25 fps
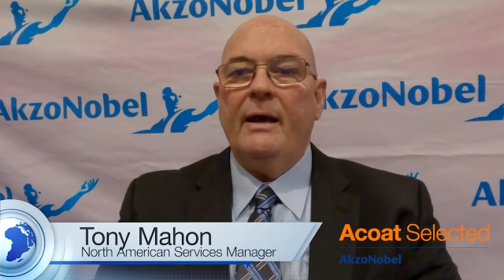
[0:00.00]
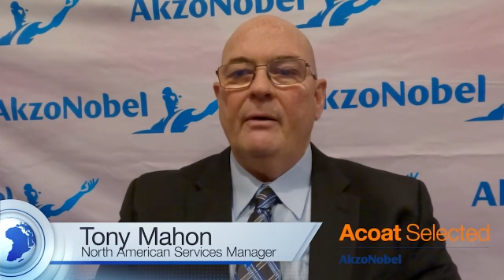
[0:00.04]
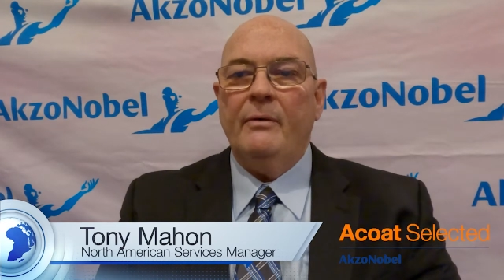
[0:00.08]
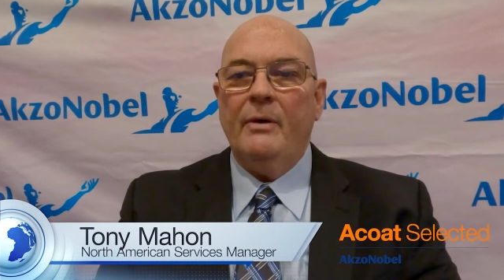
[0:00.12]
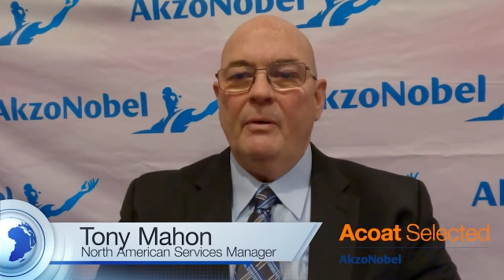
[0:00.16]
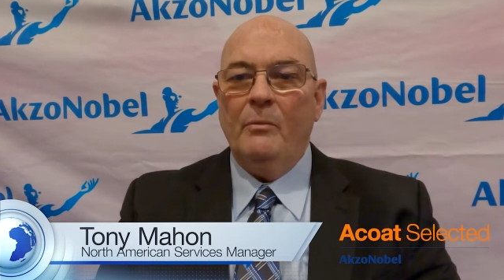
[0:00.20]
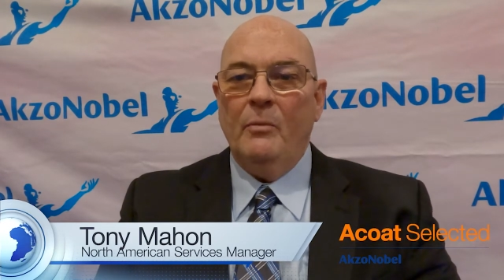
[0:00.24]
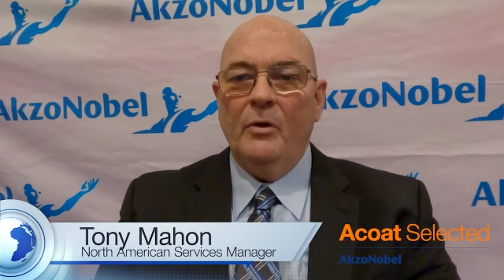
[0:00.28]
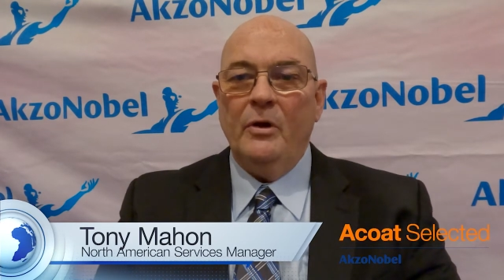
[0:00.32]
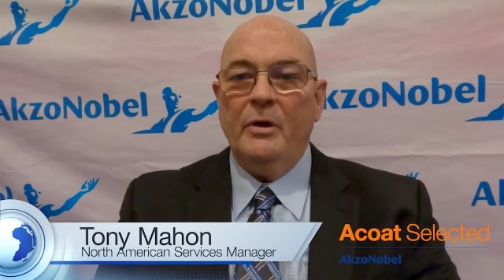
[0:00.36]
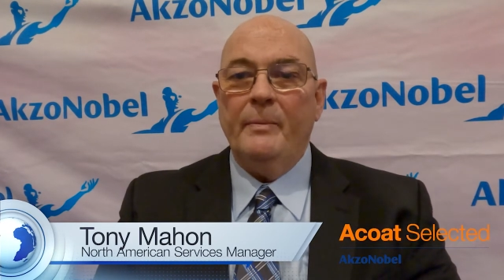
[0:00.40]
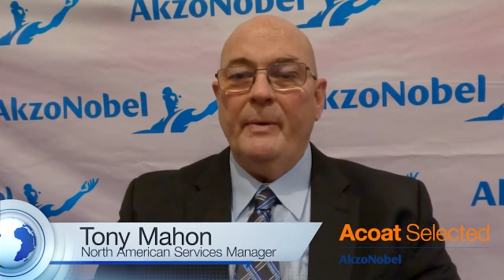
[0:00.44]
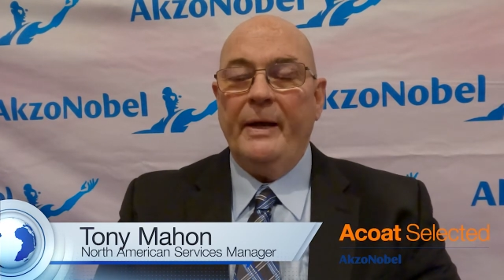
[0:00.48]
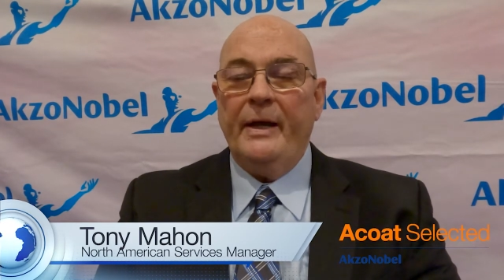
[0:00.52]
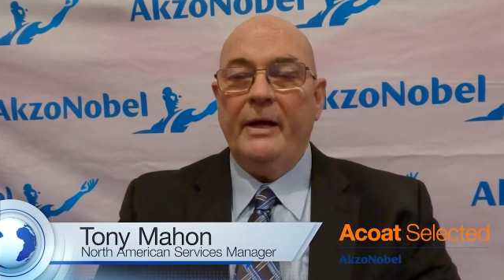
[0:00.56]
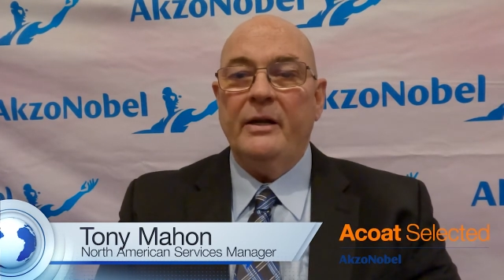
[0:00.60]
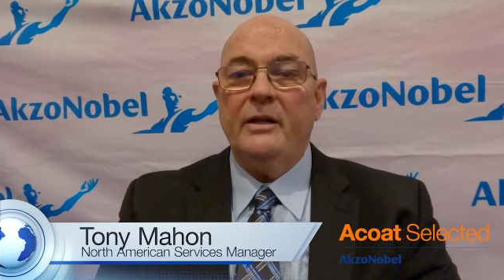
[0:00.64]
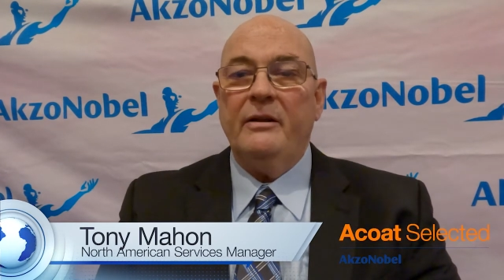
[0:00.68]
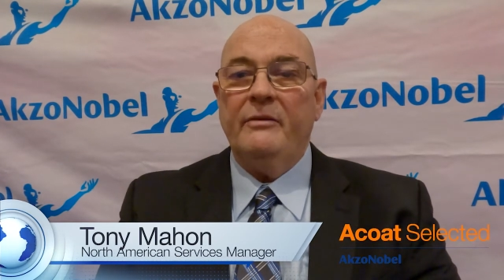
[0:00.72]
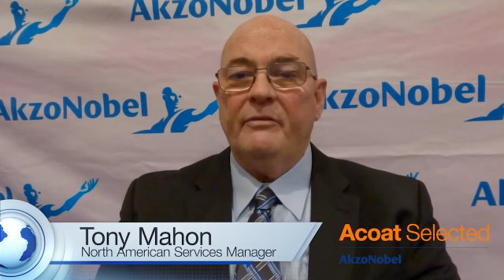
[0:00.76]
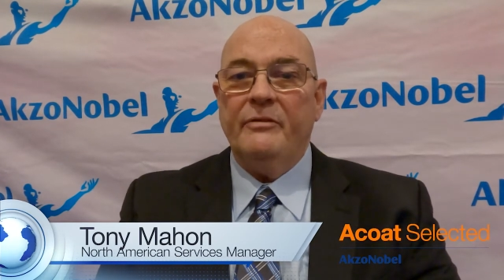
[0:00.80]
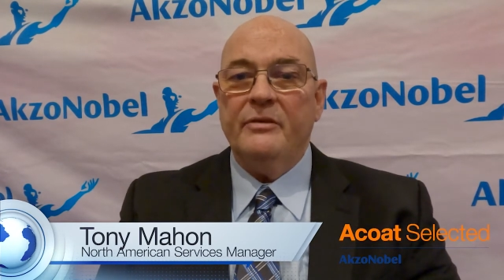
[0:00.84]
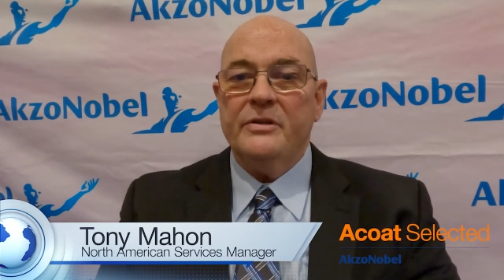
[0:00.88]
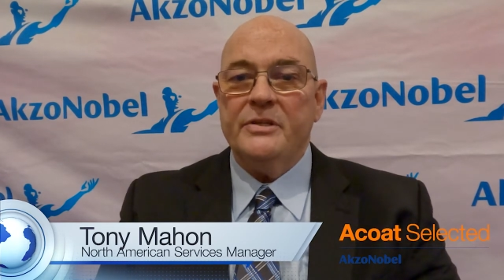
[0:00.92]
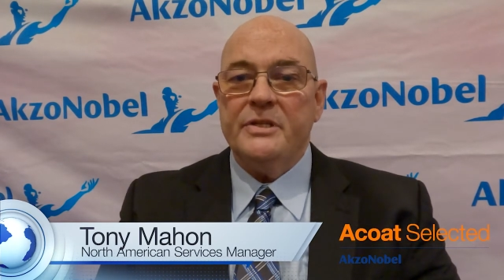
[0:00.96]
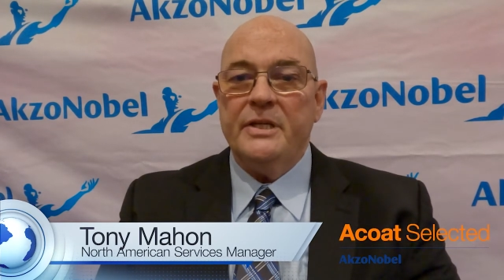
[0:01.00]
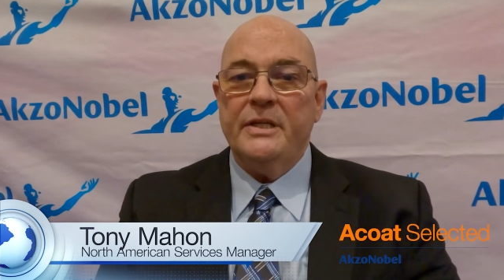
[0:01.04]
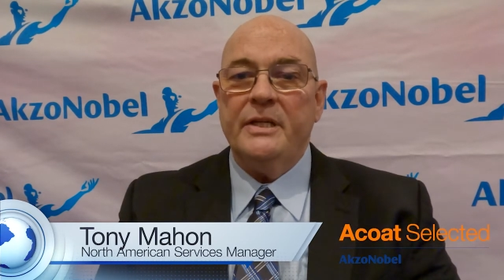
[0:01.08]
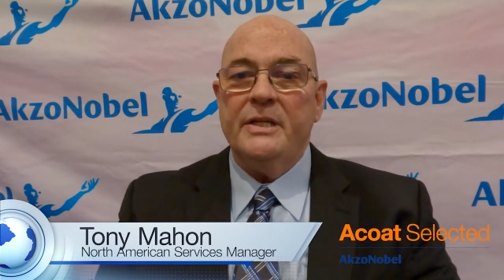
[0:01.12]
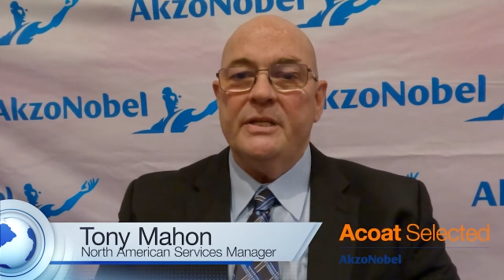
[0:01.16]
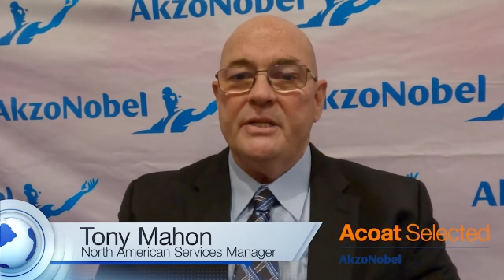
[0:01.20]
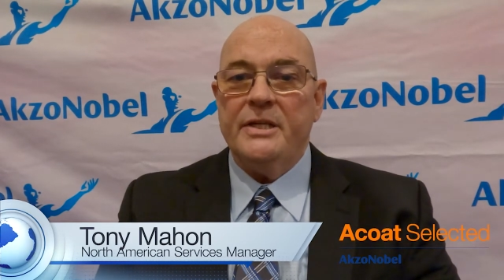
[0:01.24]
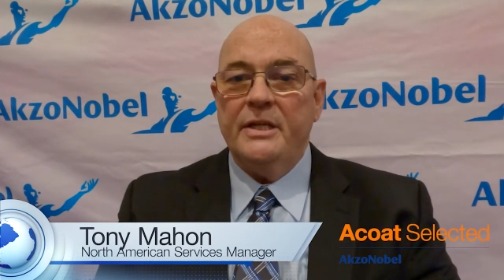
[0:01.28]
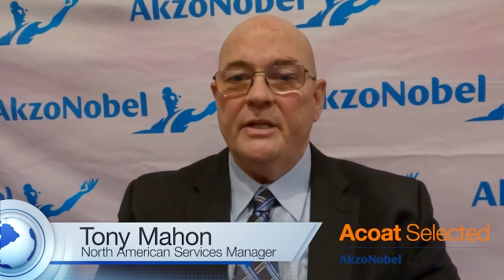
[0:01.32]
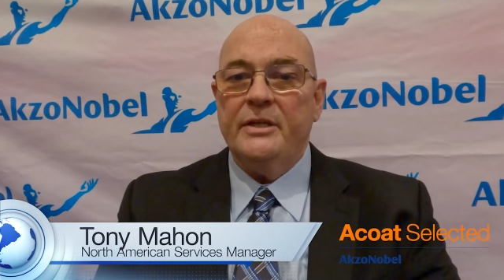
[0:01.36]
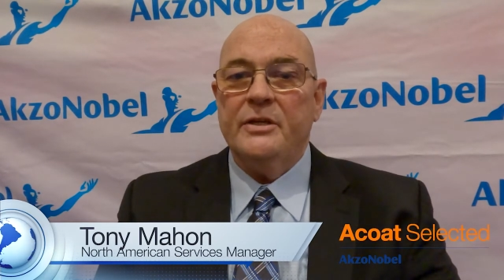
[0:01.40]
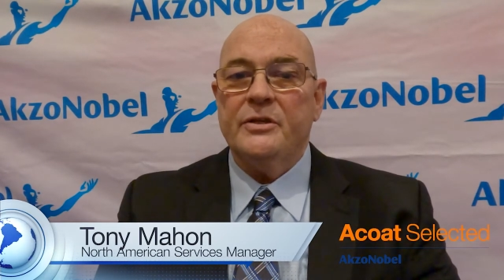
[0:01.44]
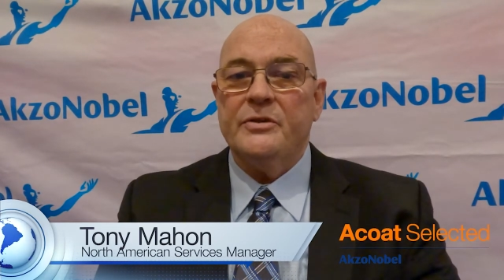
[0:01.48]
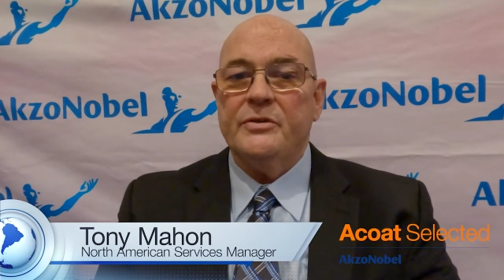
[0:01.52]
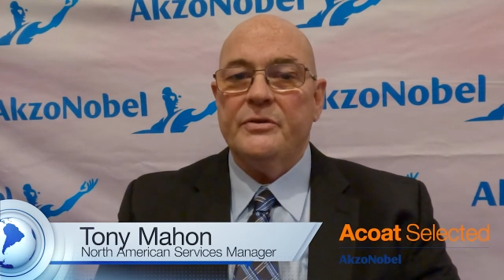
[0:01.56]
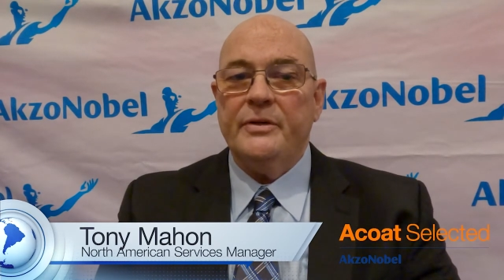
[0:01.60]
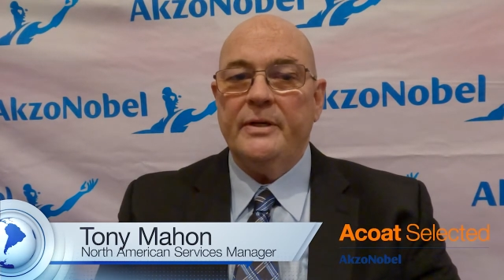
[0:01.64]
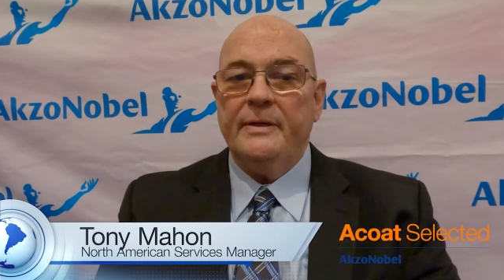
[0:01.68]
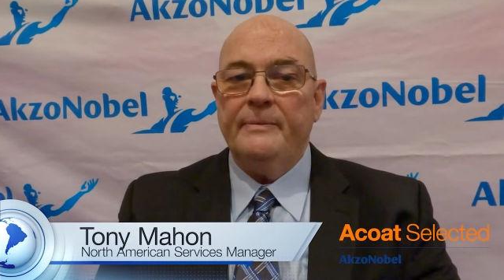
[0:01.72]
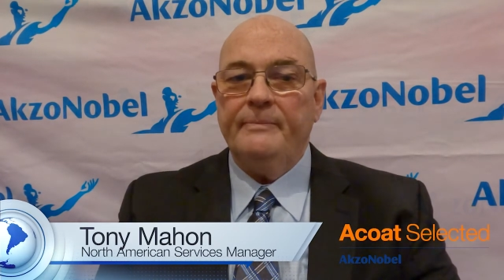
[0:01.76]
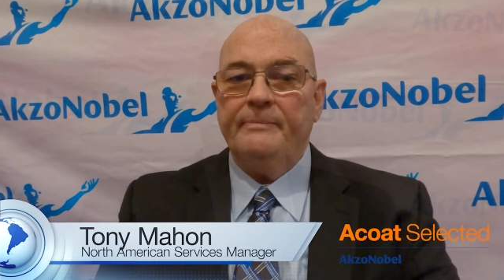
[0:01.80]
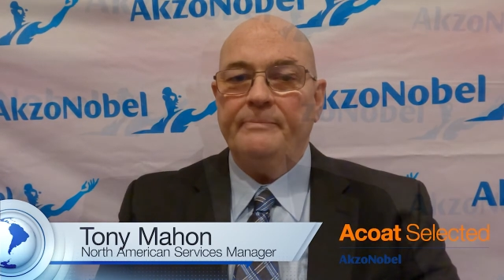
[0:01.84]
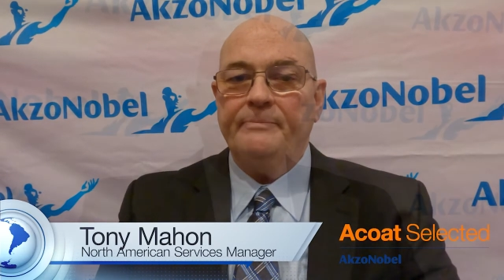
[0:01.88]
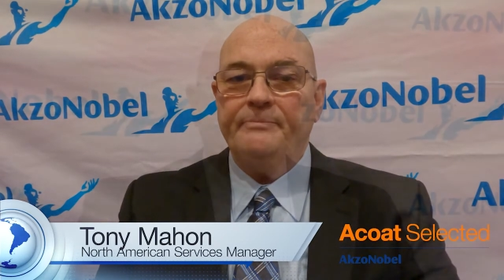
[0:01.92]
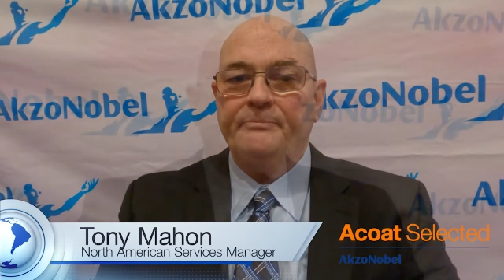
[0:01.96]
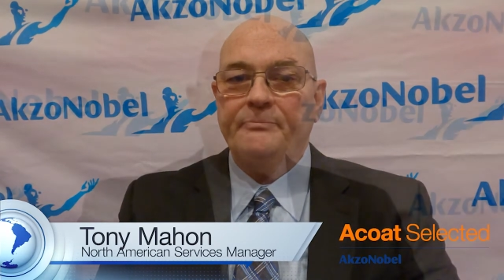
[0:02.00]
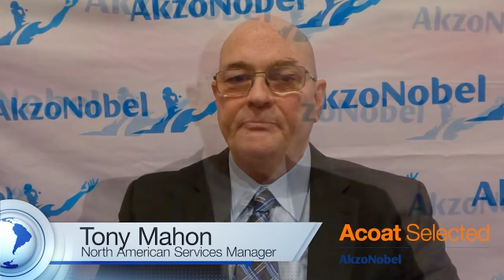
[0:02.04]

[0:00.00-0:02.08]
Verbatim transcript: out and want to make a difference in this industry.